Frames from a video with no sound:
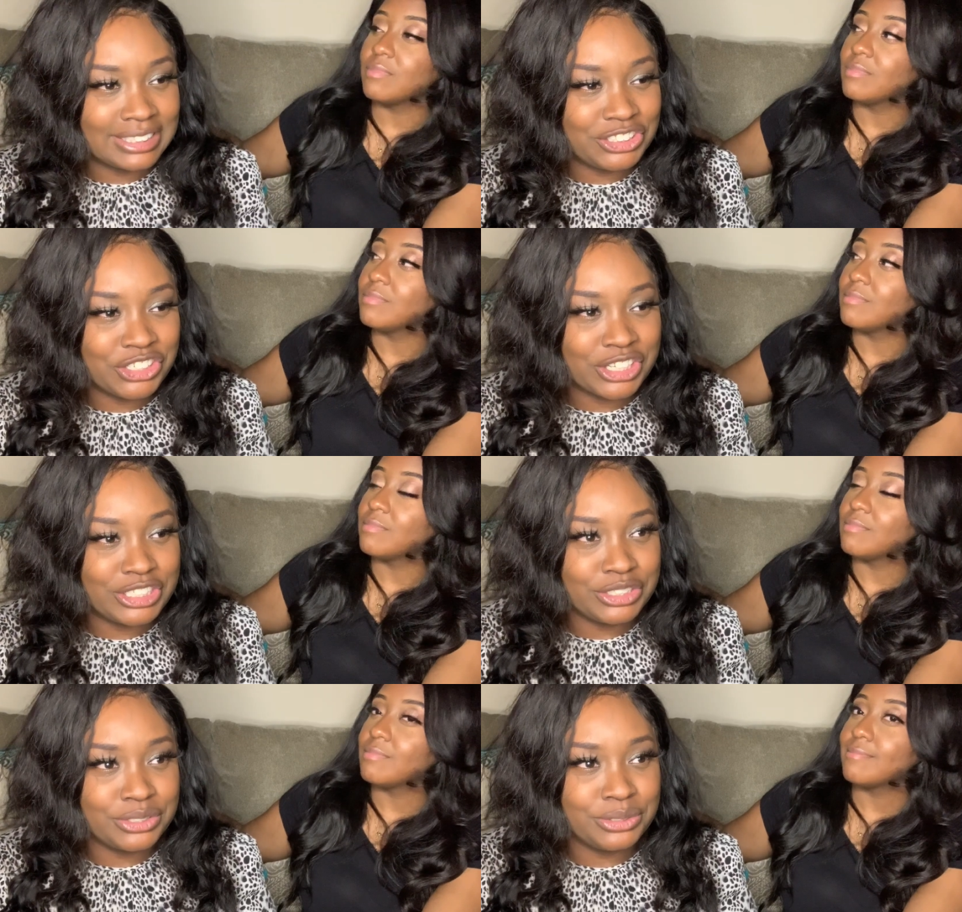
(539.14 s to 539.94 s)
Speaker 1: that you can
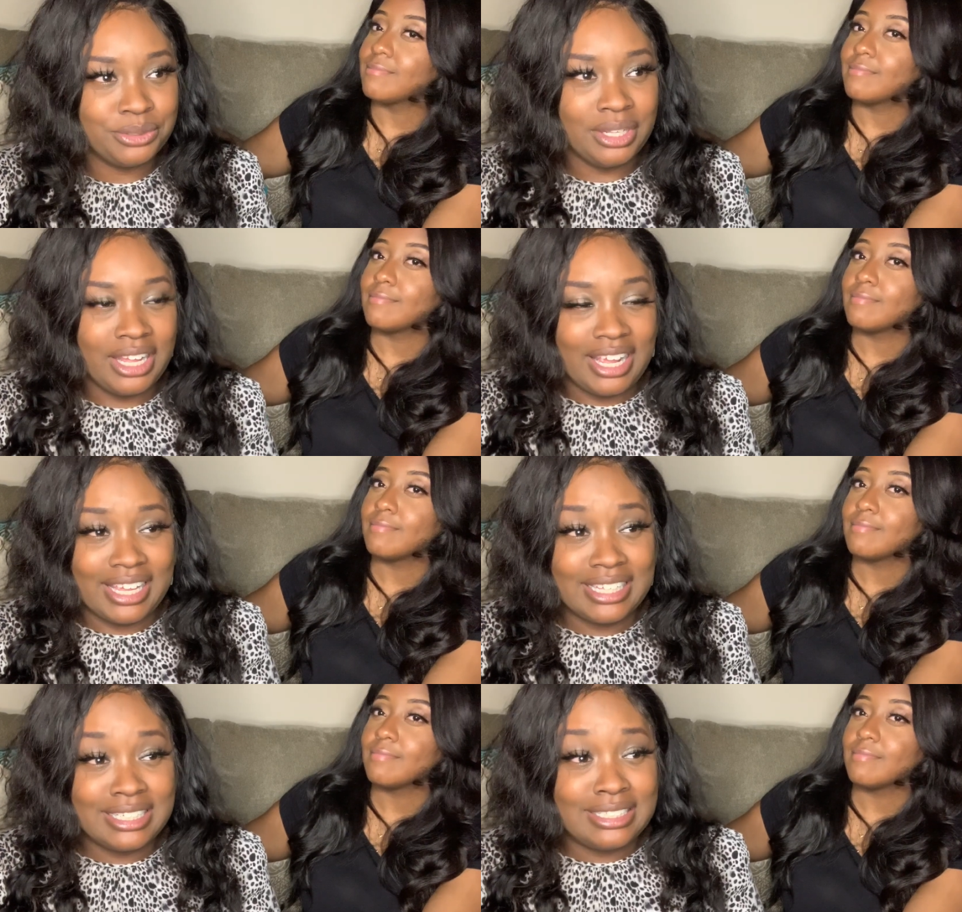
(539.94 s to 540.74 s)
do
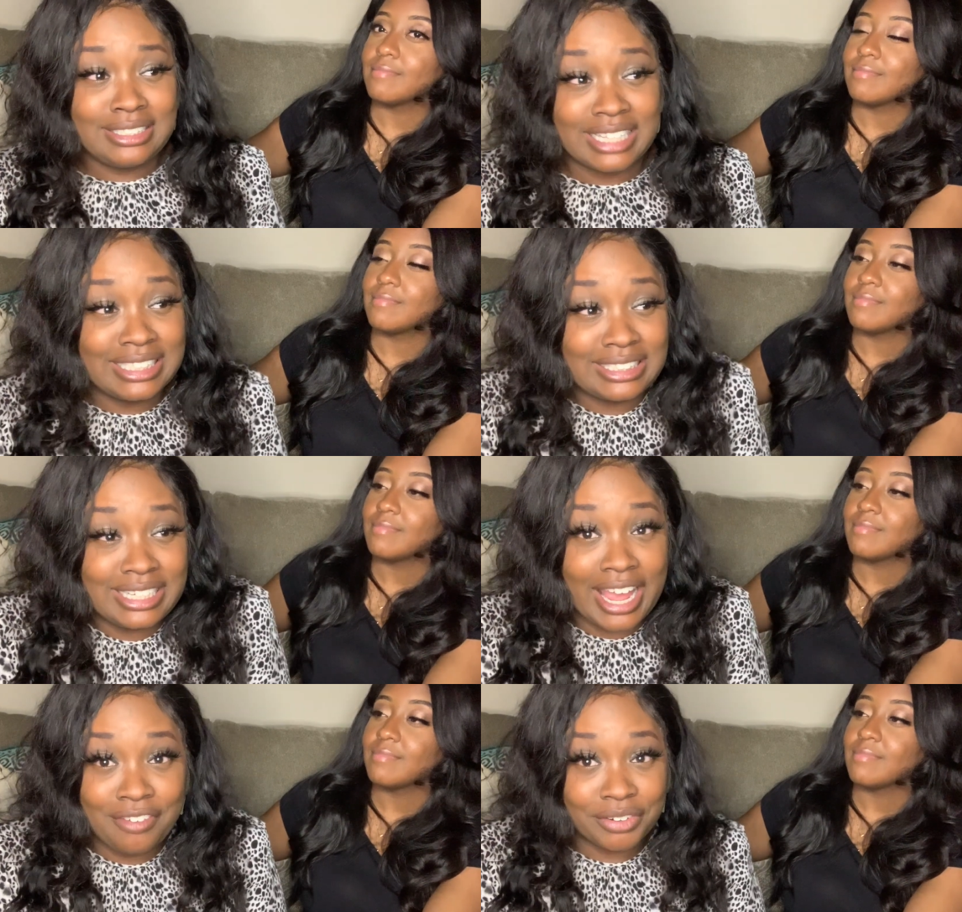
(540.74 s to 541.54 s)
is it's
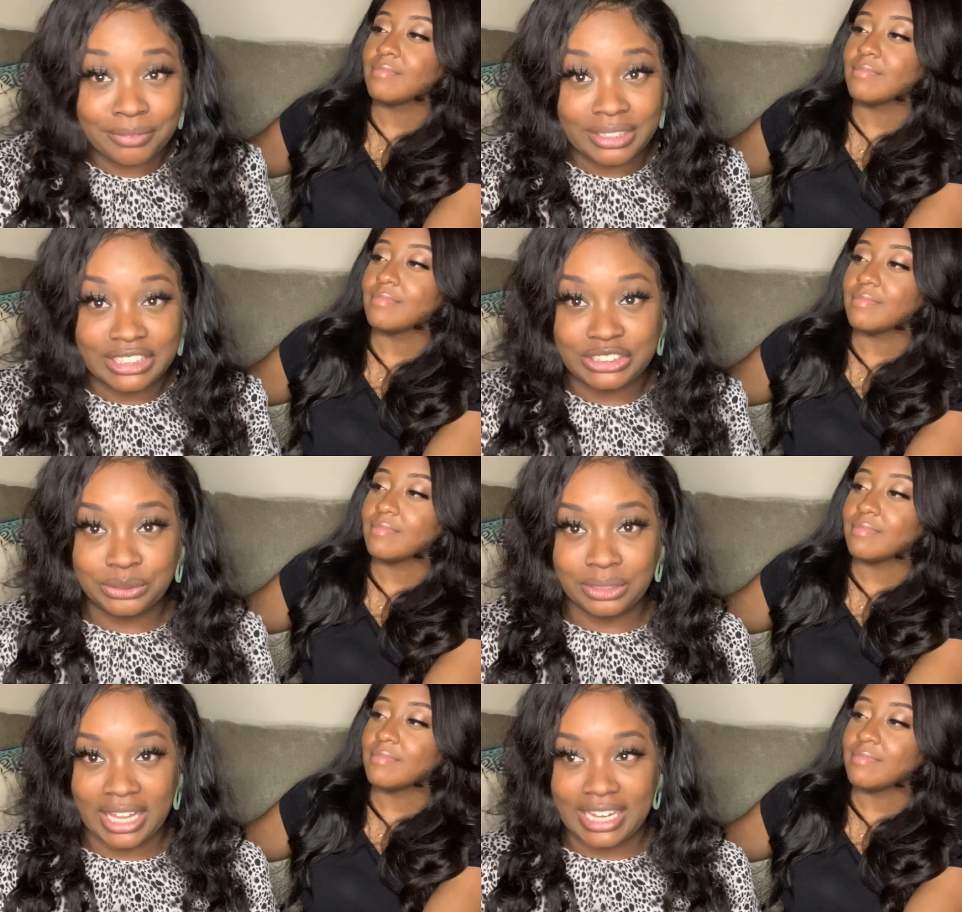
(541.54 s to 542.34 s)
never really
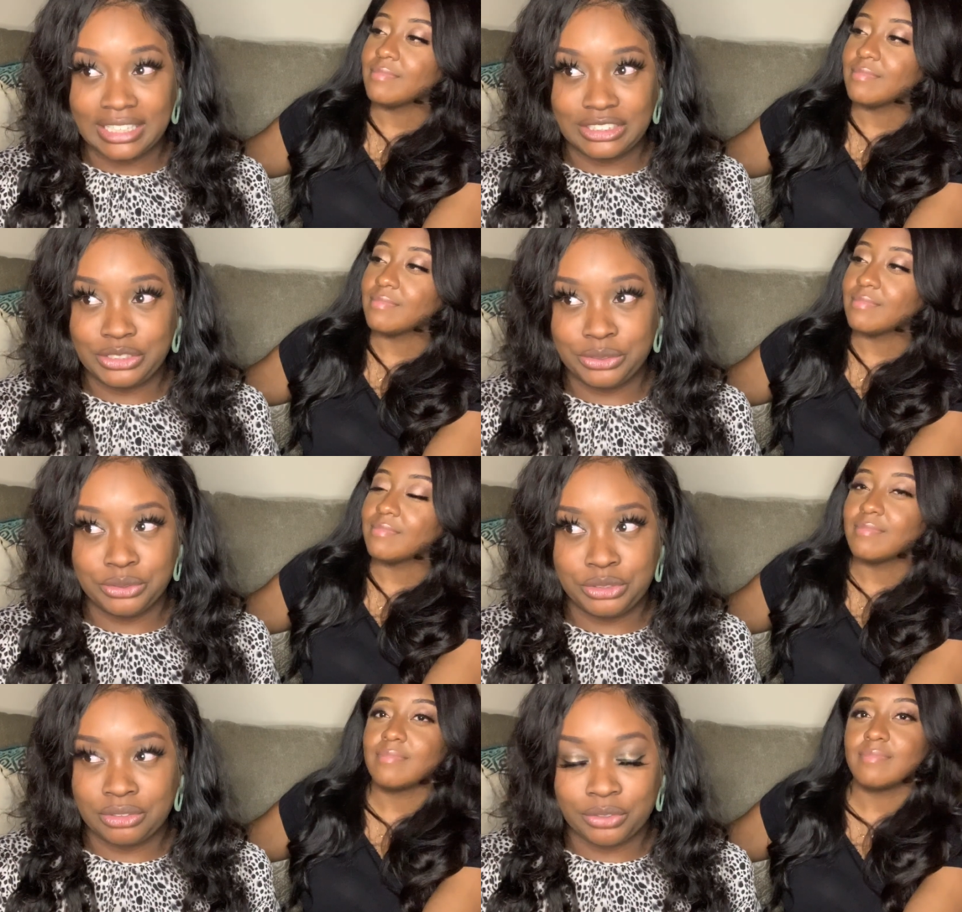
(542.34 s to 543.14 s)
too late to
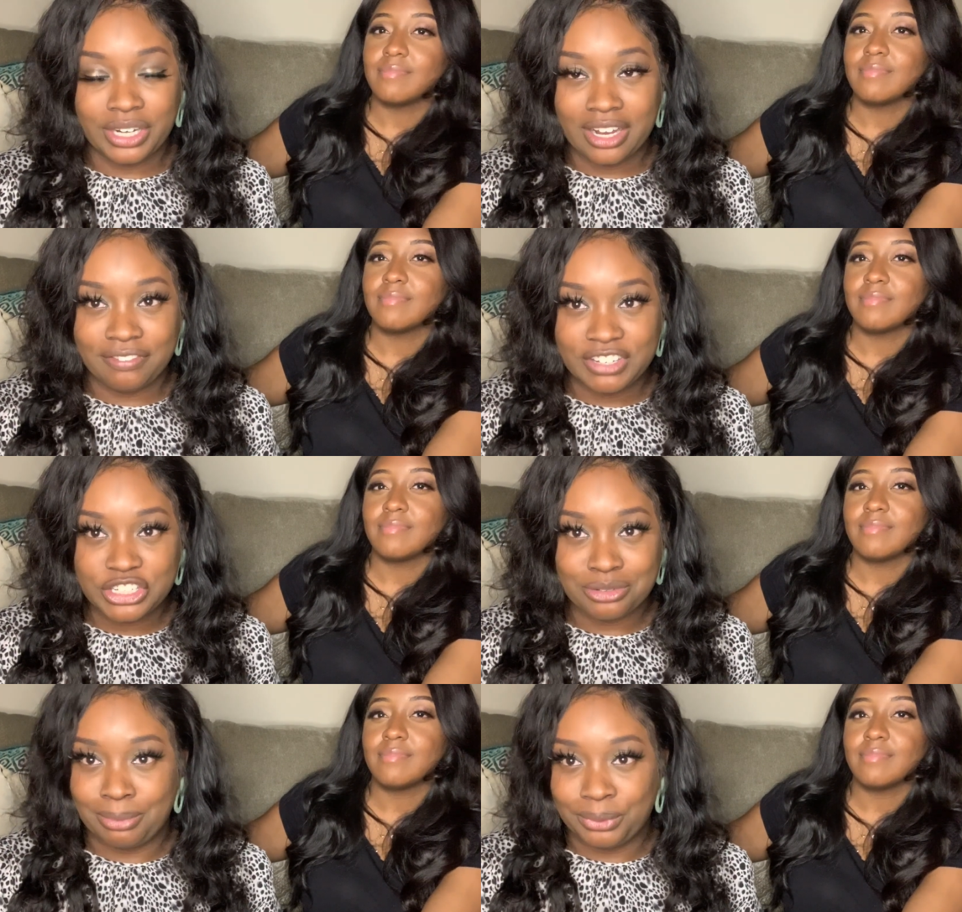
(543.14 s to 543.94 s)
create a
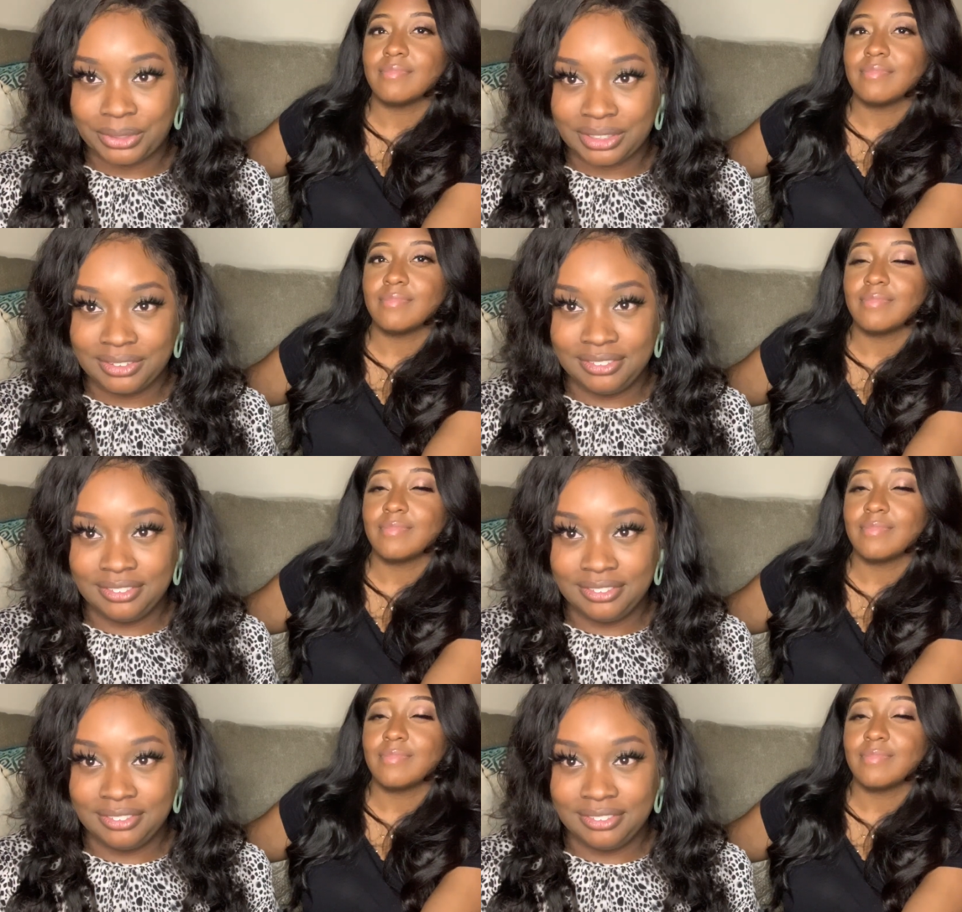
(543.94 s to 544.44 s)
vision board.